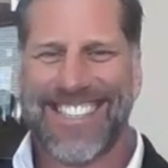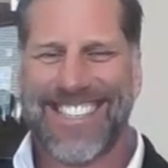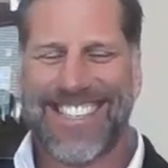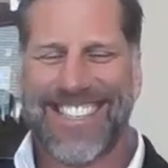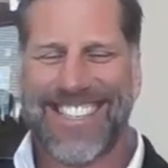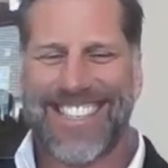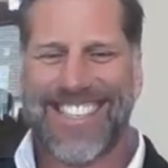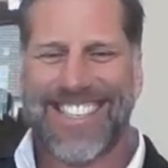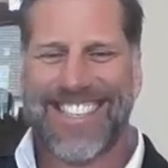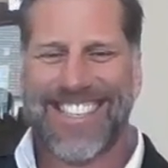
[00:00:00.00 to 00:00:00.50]

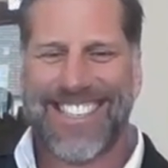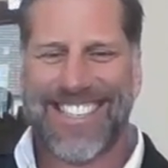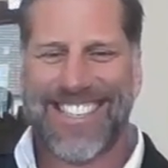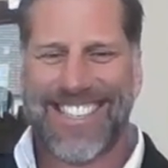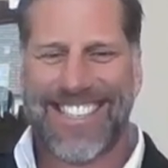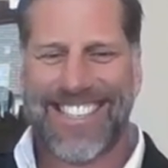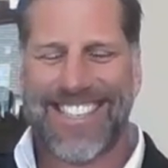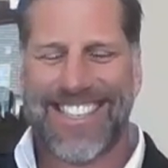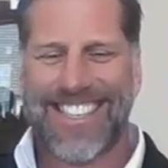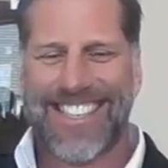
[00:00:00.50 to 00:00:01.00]

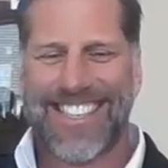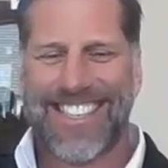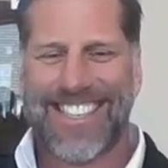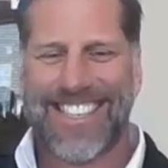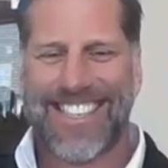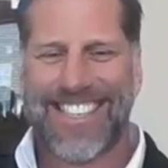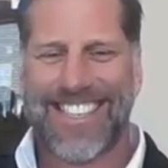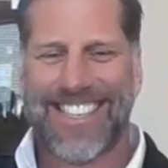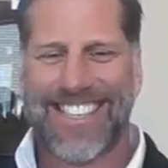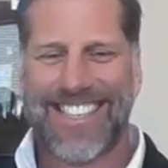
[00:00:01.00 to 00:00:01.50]

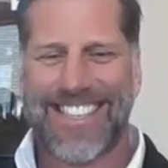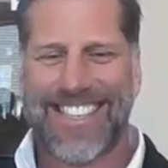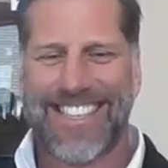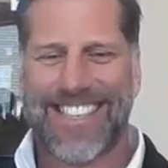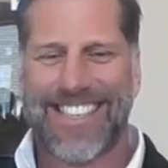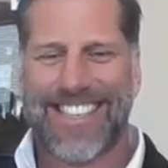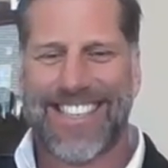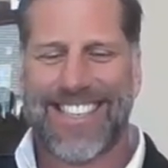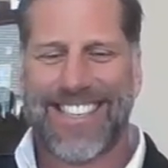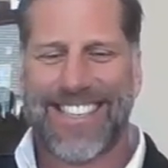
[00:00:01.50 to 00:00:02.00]

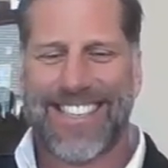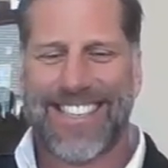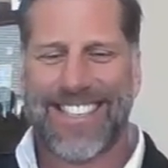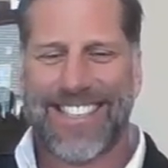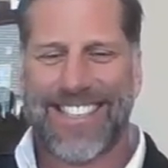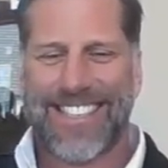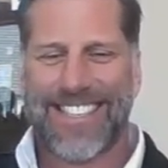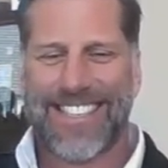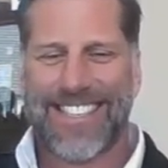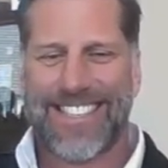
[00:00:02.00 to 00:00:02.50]

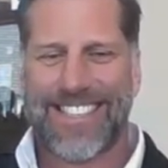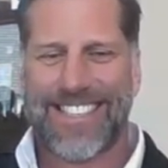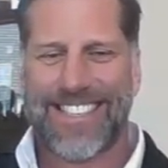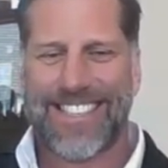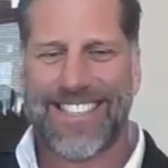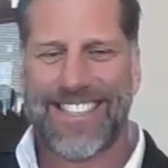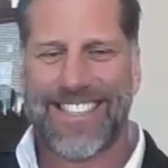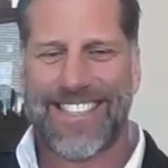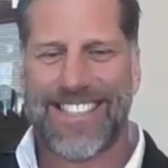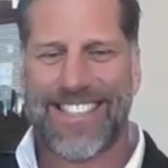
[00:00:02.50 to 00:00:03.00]

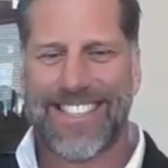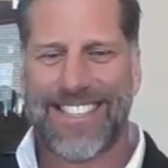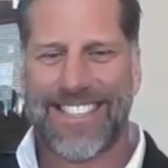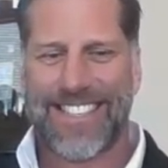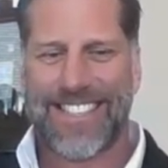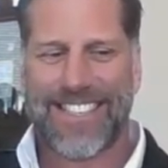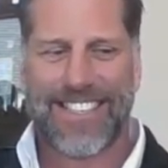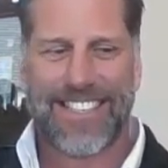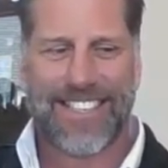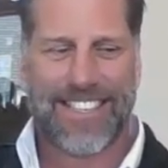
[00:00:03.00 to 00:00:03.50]

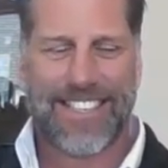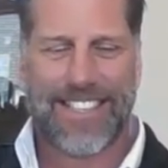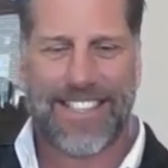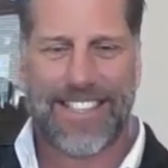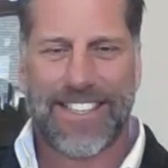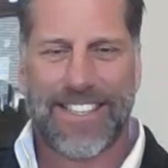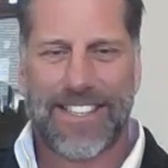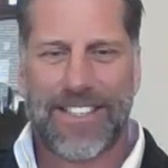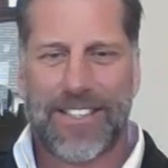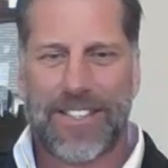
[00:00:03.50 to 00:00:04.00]

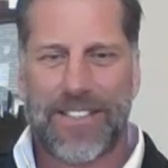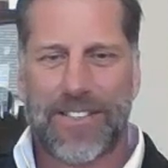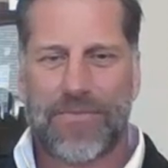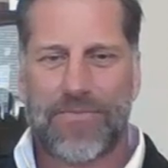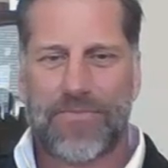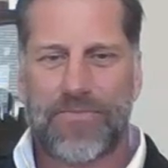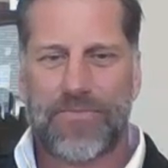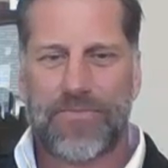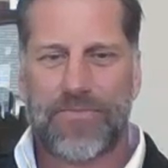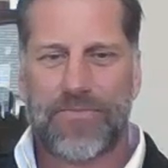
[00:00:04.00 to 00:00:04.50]

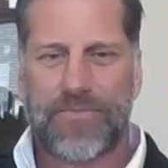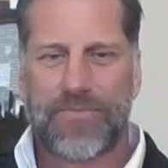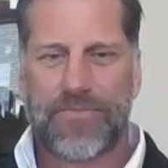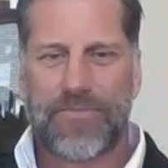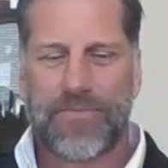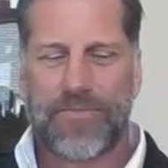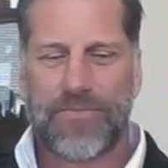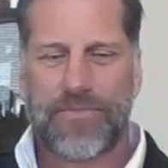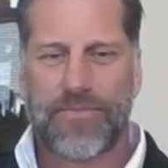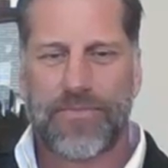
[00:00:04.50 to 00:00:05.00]

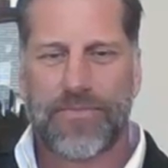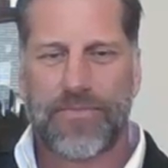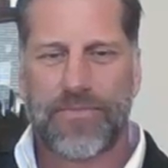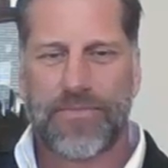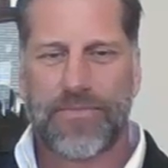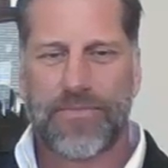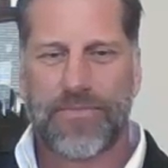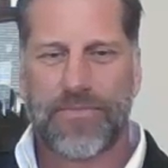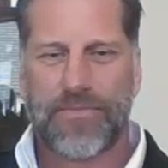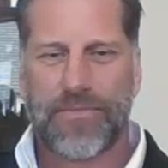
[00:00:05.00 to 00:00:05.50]

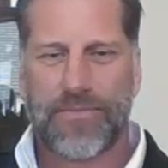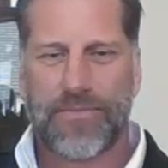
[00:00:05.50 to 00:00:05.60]
(not speaking)